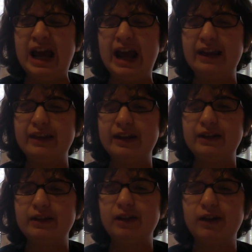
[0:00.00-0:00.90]
and
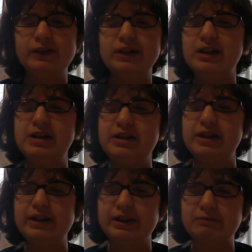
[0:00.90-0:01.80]
then all of a sudden
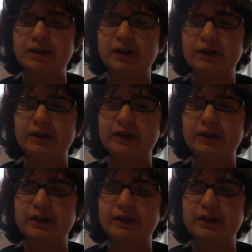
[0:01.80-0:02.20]
Jace appears,